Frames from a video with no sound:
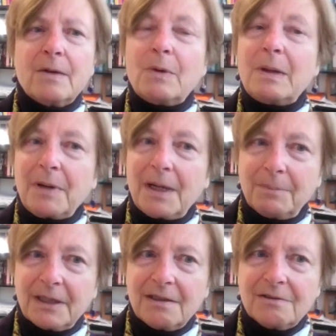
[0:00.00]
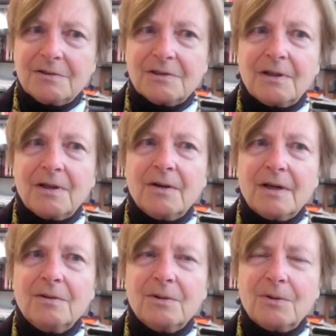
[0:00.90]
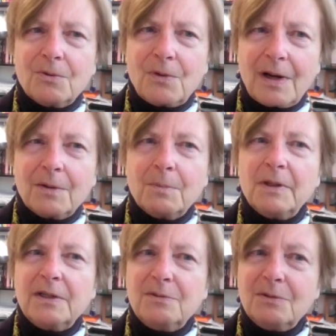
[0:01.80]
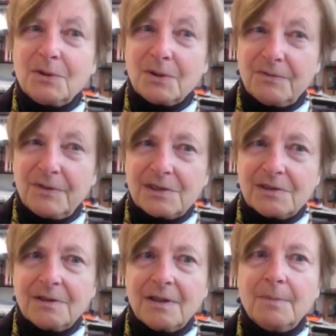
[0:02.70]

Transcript: Republicans are incredibly nervous